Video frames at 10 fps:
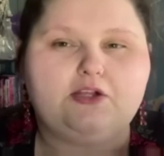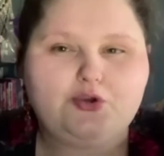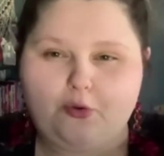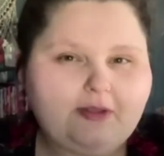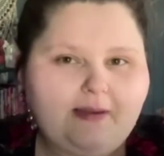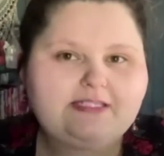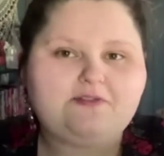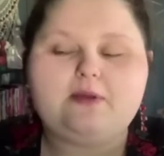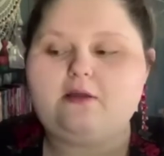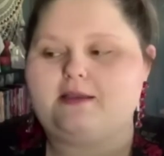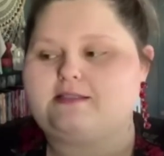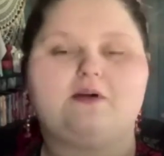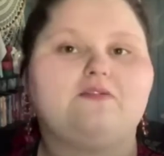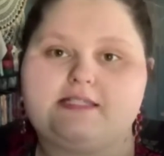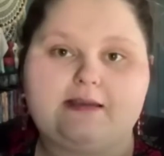normal amounts, if you will, because
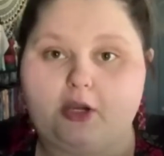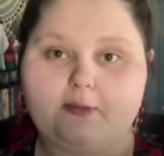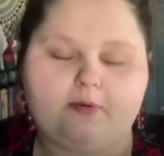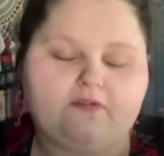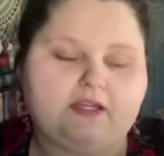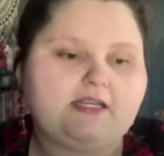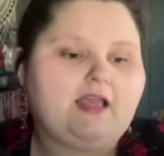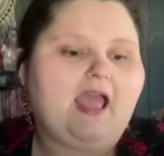obviously I'm not gonna be perfect.